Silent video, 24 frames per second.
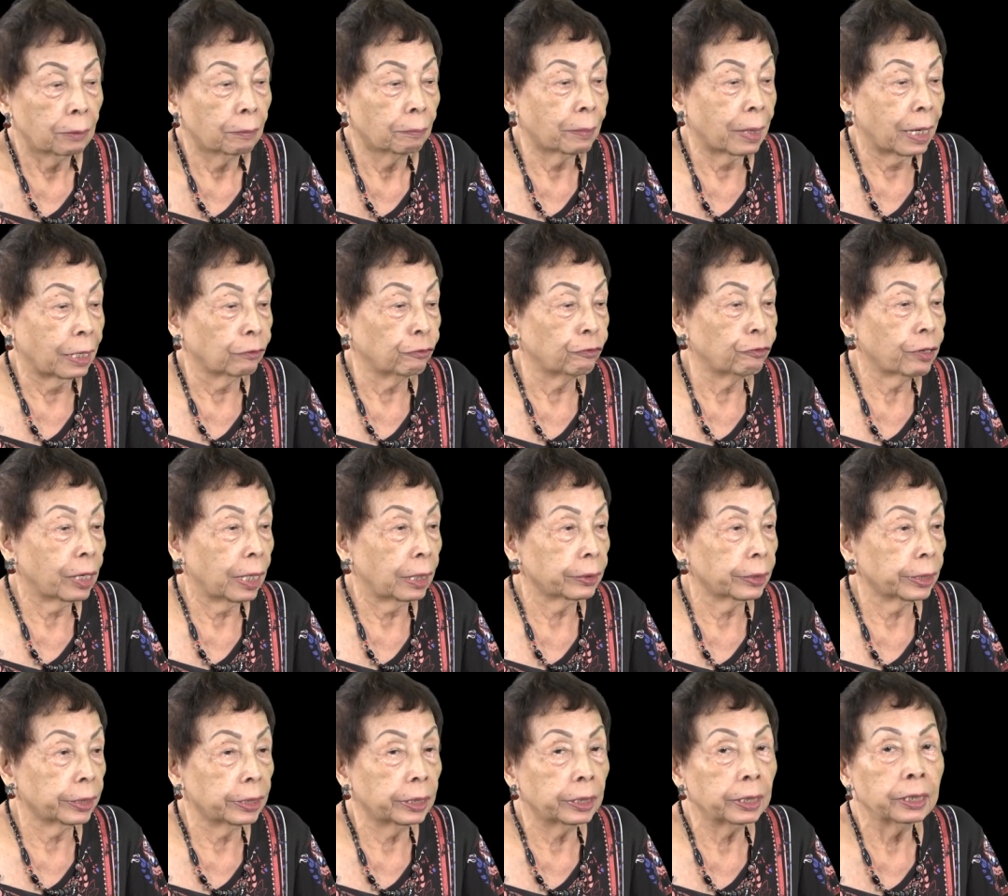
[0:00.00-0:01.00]
My
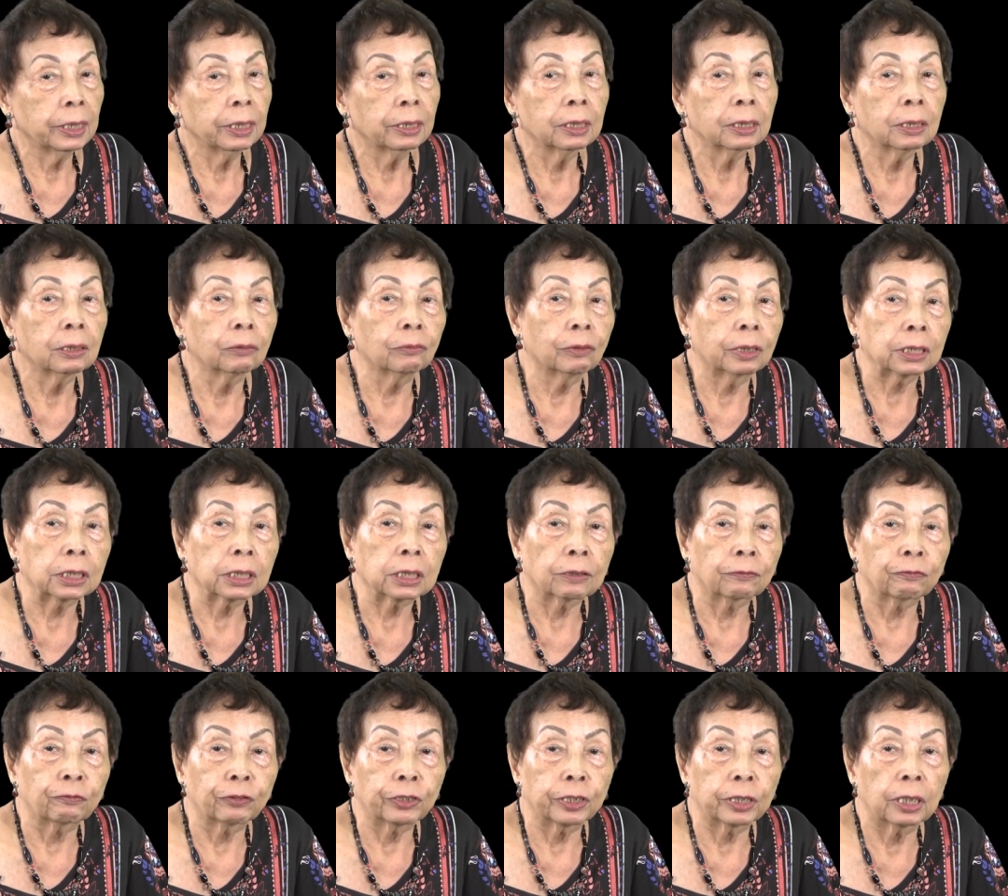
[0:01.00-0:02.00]
father was
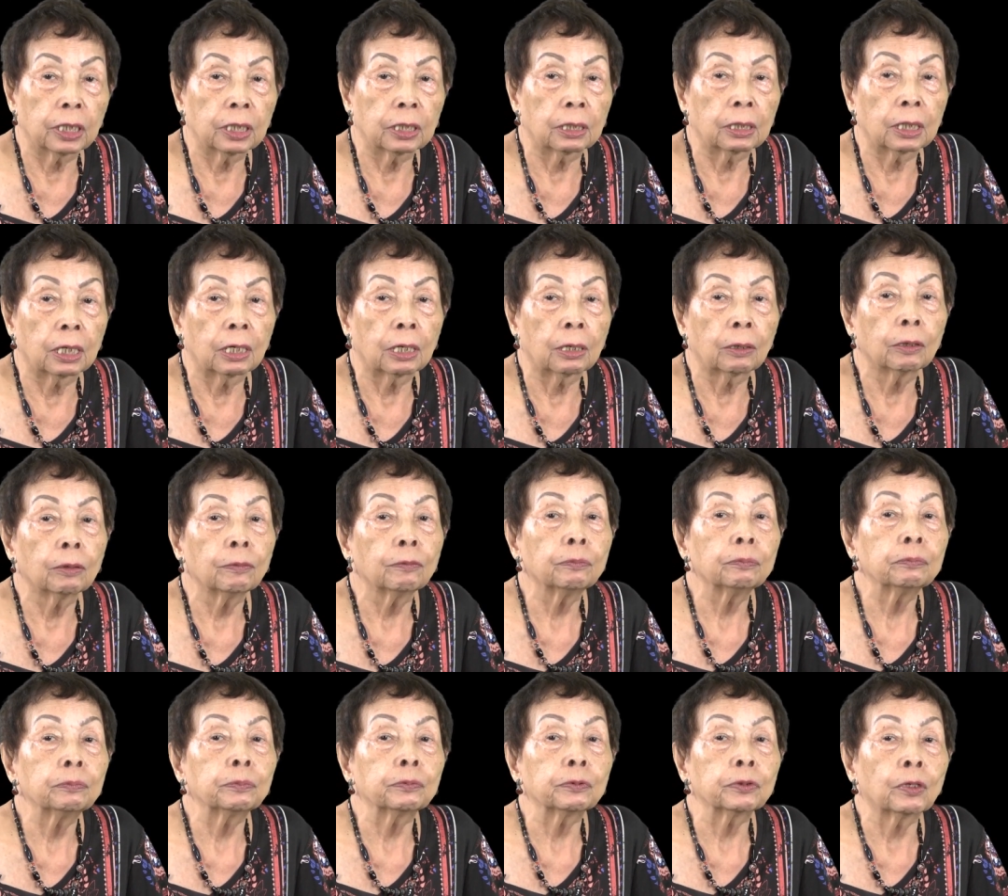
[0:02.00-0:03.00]

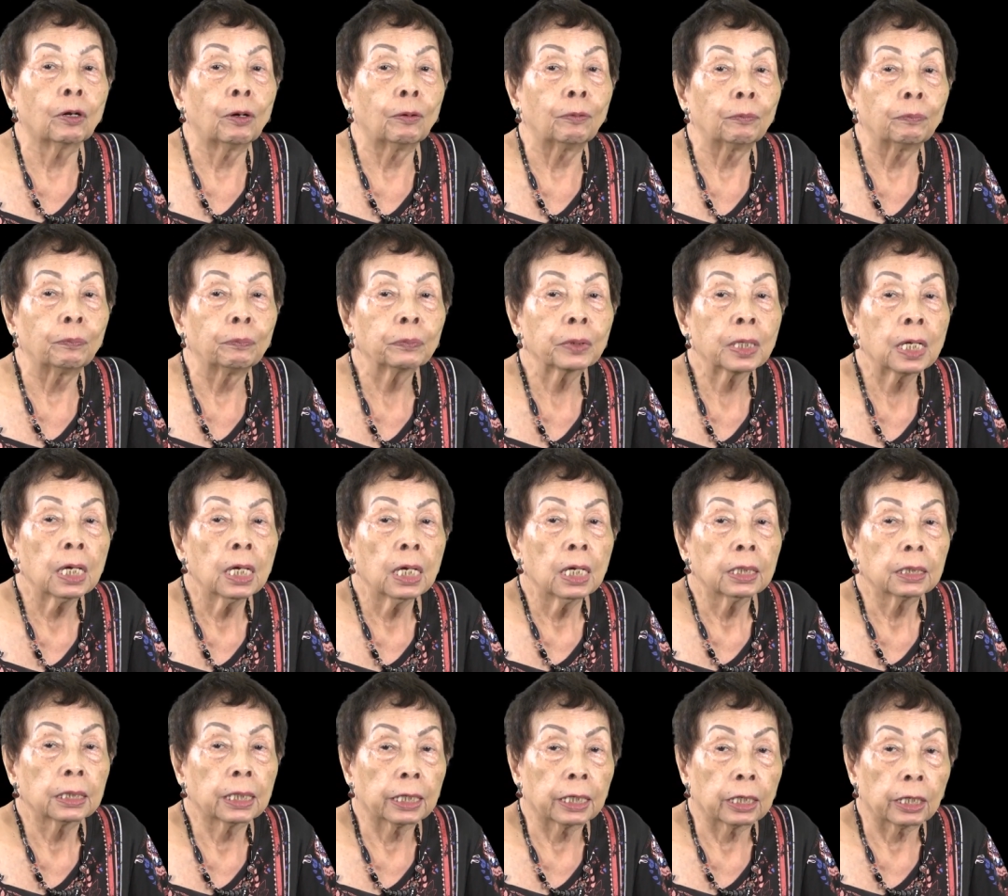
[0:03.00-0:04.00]
from
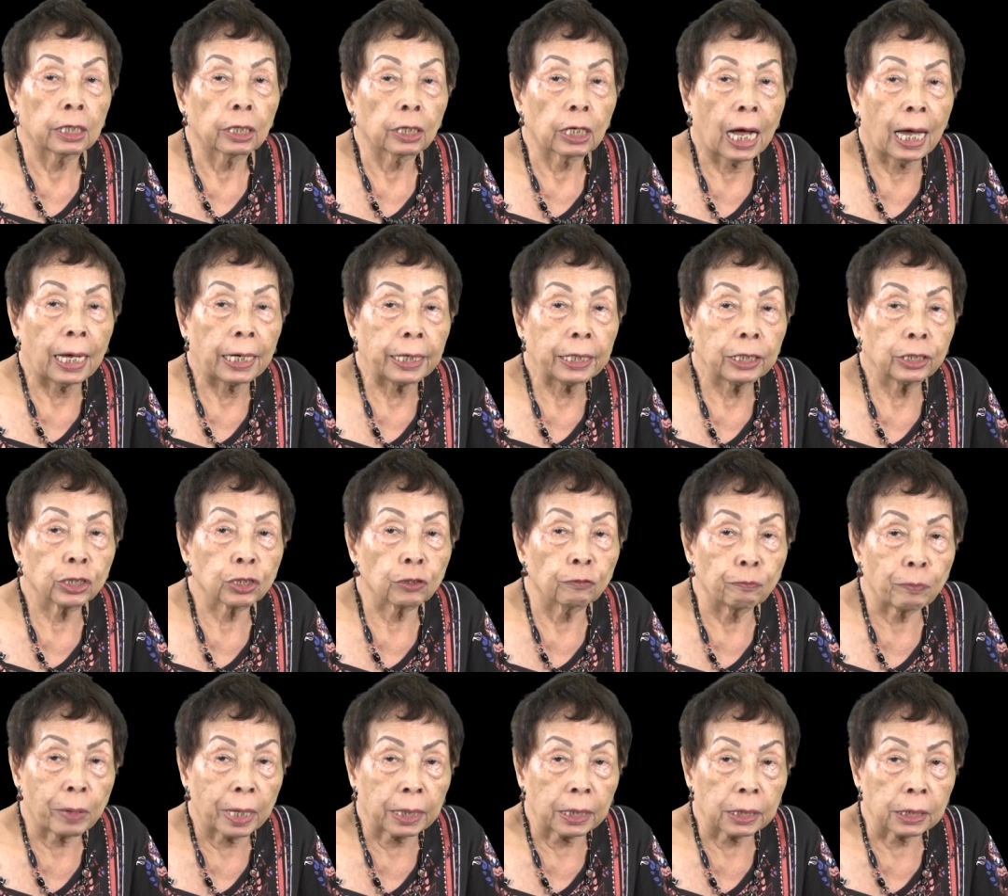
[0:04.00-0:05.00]
the College of
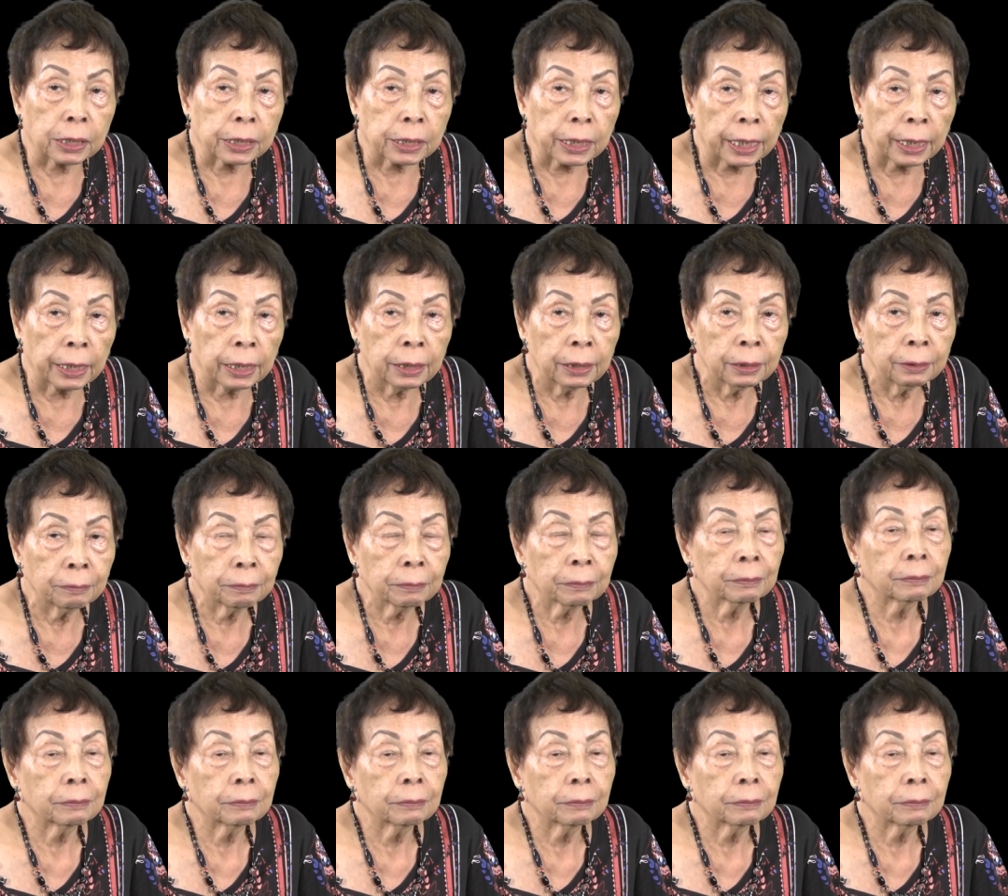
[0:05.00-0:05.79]
Medicine.